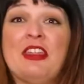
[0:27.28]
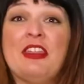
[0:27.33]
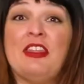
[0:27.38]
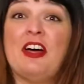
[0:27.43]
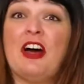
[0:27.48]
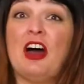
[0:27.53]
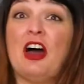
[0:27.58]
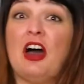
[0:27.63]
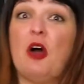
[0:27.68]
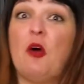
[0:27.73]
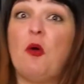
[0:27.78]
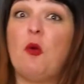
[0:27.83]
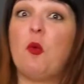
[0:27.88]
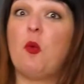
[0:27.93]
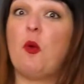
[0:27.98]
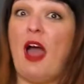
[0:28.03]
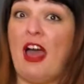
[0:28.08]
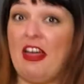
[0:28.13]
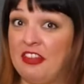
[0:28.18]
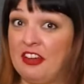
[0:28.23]
The
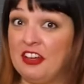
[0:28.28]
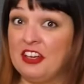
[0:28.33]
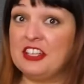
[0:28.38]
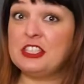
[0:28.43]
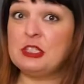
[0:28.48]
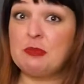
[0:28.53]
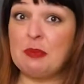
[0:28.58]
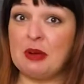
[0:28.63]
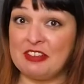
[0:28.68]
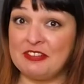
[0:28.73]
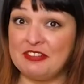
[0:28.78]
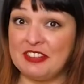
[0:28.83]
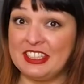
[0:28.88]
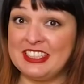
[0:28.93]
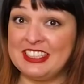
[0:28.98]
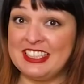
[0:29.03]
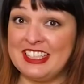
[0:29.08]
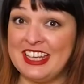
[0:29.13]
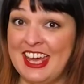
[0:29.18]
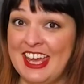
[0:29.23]
weather is perfect
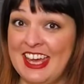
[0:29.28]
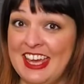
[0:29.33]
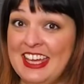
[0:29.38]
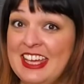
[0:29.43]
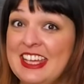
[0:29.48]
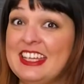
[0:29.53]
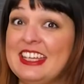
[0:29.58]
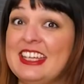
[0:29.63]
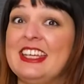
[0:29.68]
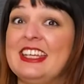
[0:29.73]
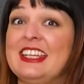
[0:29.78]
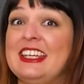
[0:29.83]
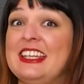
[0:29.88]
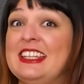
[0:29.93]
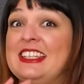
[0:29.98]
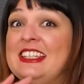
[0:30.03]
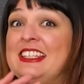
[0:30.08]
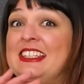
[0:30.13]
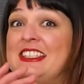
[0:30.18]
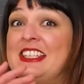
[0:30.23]
today. It
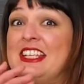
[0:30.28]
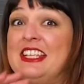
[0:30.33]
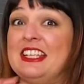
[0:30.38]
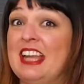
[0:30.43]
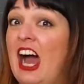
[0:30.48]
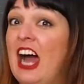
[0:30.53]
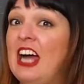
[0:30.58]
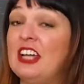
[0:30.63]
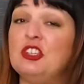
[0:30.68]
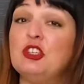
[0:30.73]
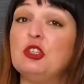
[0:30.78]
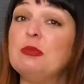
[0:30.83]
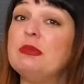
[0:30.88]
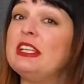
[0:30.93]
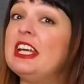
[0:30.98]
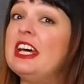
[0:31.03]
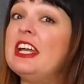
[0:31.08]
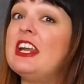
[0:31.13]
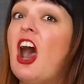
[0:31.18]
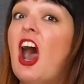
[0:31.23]
is not humid
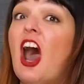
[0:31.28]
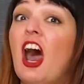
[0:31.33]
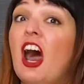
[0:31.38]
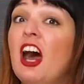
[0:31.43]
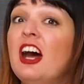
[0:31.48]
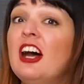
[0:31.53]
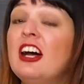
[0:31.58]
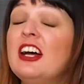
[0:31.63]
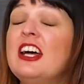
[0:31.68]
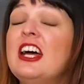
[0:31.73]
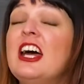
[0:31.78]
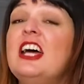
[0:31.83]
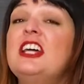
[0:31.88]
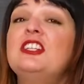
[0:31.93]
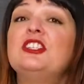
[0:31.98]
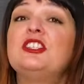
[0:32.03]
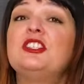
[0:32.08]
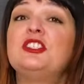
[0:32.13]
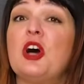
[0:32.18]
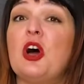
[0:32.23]
at all,
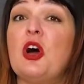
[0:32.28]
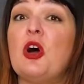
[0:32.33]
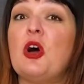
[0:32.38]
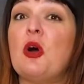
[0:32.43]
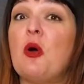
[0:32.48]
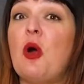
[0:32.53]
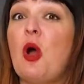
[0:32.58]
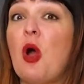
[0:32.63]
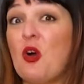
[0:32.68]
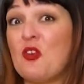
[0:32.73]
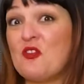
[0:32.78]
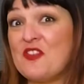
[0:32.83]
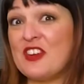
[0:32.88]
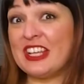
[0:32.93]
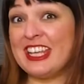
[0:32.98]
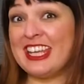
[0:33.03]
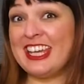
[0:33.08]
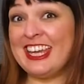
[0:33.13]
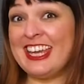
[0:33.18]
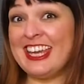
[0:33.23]
so
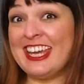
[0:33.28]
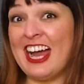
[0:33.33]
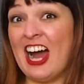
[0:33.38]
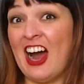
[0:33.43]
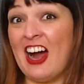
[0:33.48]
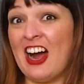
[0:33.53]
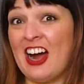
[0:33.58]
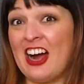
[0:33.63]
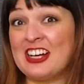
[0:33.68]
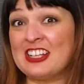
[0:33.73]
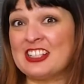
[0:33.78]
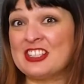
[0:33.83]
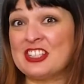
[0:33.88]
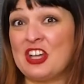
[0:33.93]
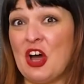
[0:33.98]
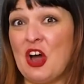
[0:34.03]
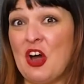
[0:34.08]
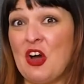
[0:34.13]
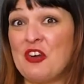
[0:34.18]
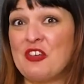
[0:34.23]
hopefully ours
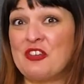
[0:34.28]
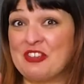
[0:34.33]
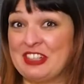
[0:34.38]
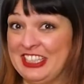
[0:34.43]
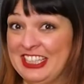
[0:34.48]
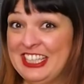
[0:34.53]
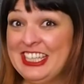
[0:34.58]
go really